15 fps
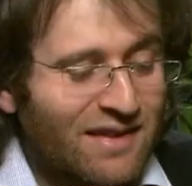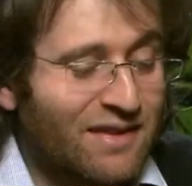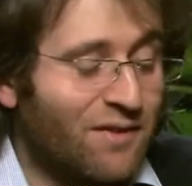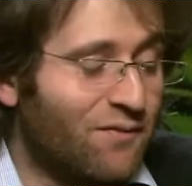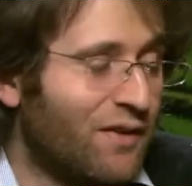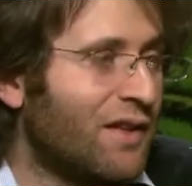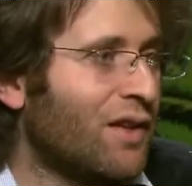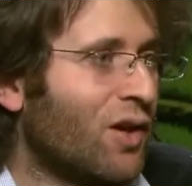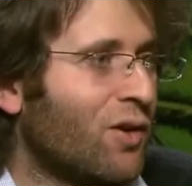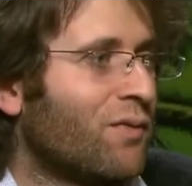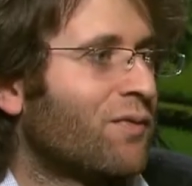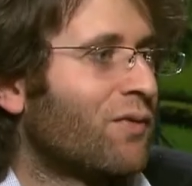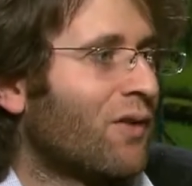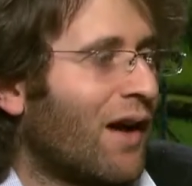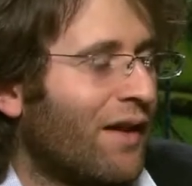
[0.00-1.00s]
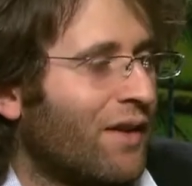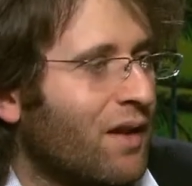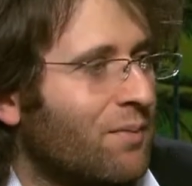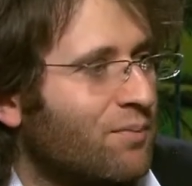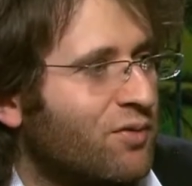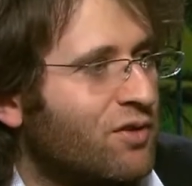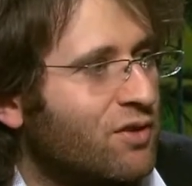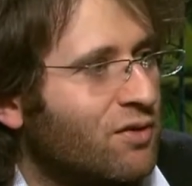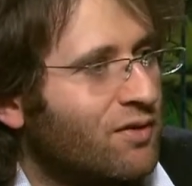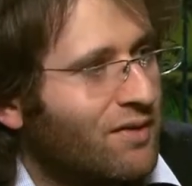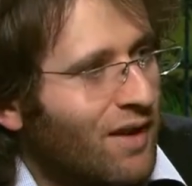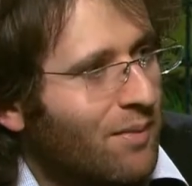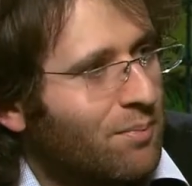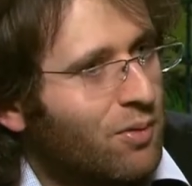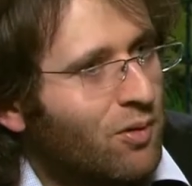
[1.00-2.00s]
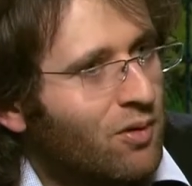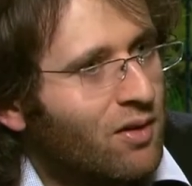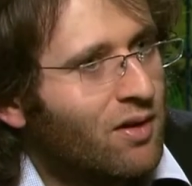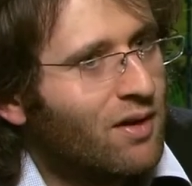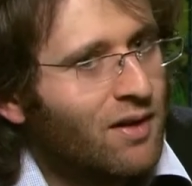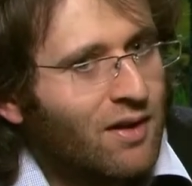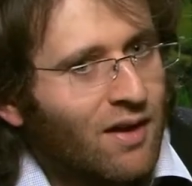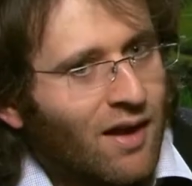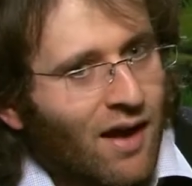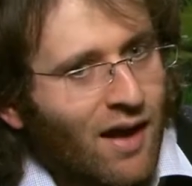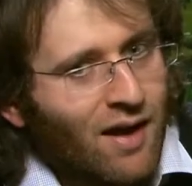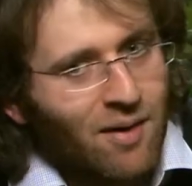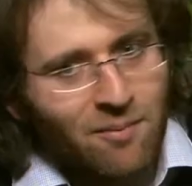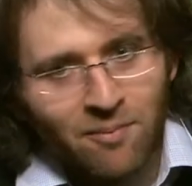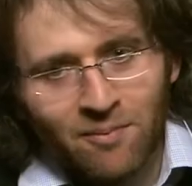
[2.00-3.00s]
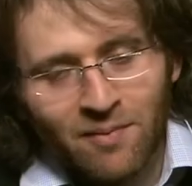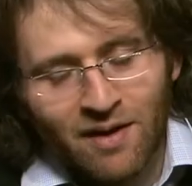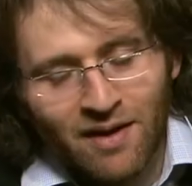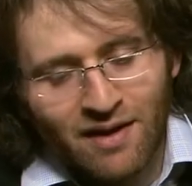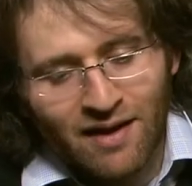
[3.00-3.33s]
in the video for how they produced that bull, they